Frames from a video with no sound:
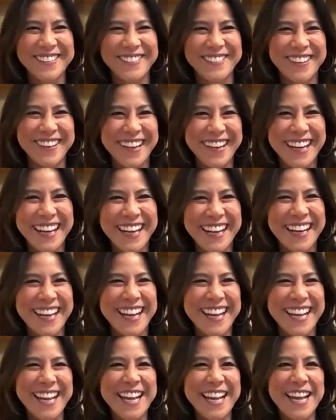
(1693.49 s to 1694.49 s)
right?
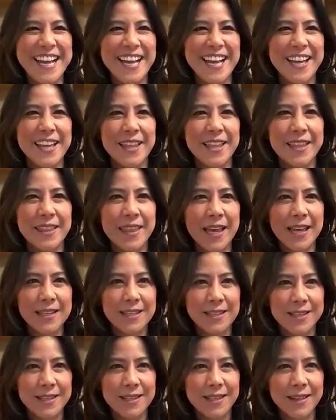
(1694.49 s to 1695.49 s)

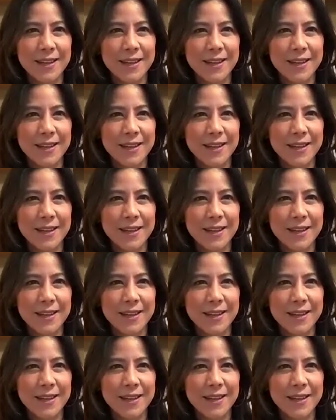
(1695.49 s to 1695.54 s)
That